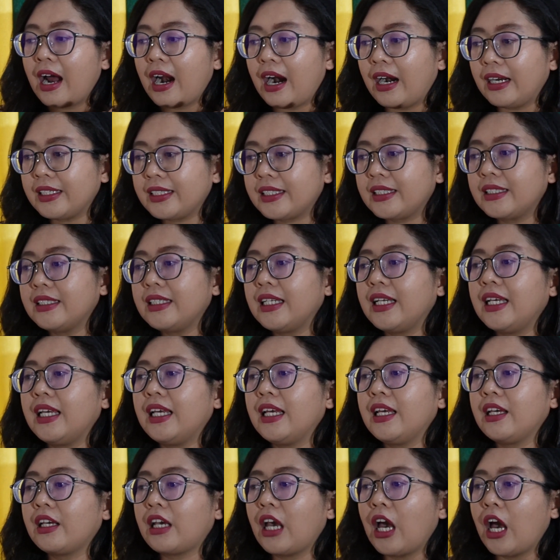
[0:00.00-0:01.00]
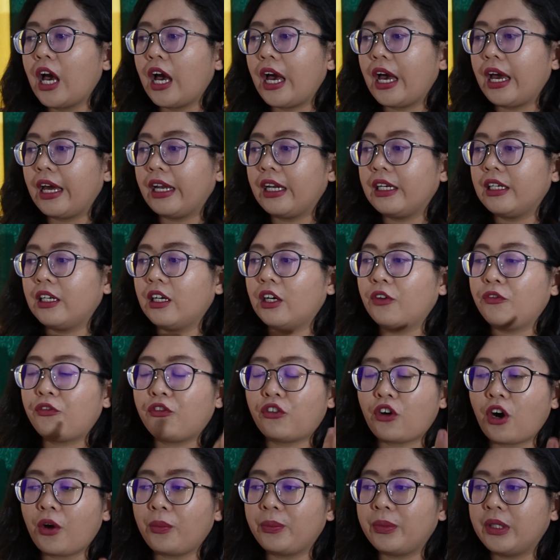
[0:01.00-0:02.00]
arsenic, and
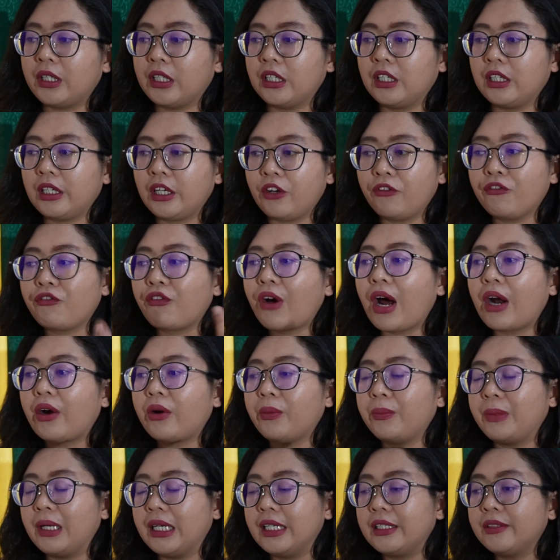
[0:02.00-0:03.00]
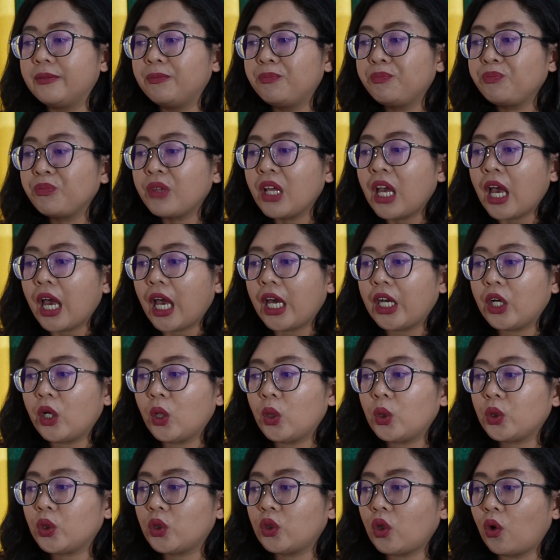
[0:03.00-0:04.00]
from the environment. And
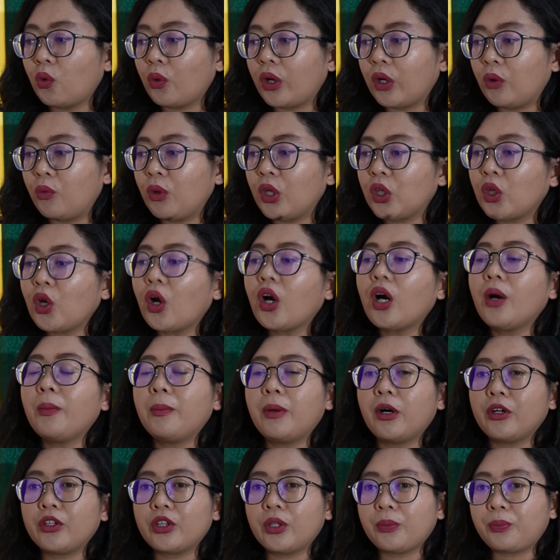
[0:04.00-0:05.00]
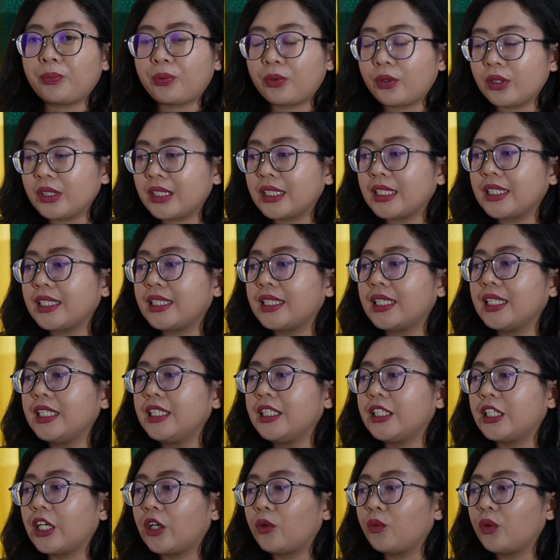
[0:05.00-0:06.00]
also when we talk about the
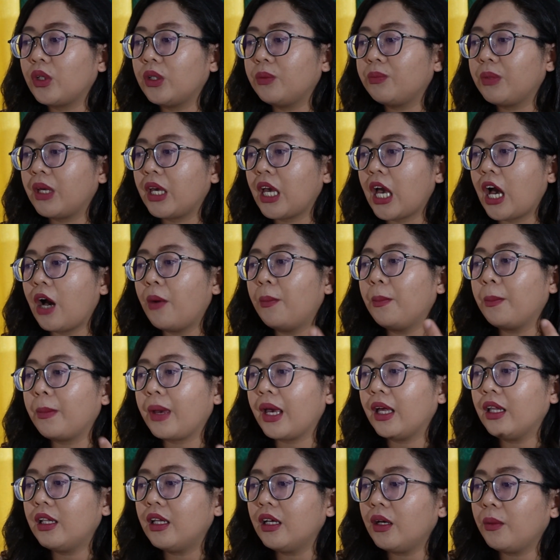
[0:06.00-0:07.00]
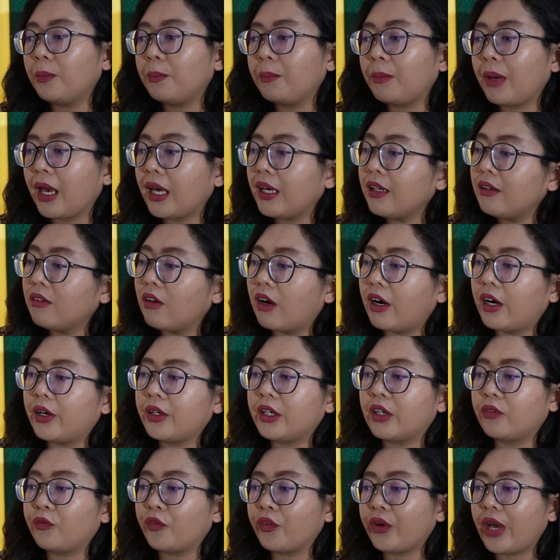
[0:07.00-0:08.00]
processing, there will be a Maillard
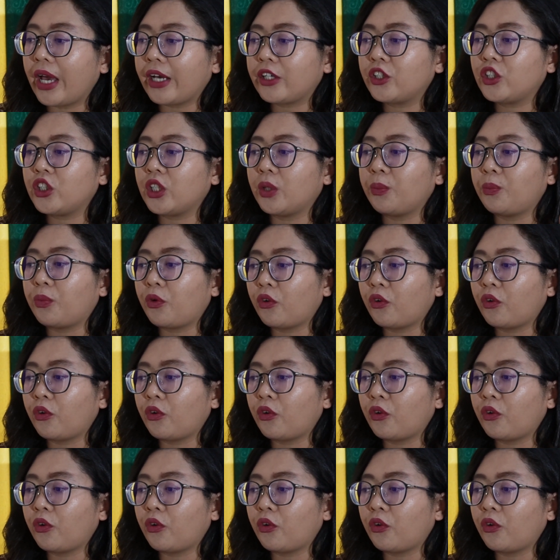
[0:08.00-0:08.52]
reaction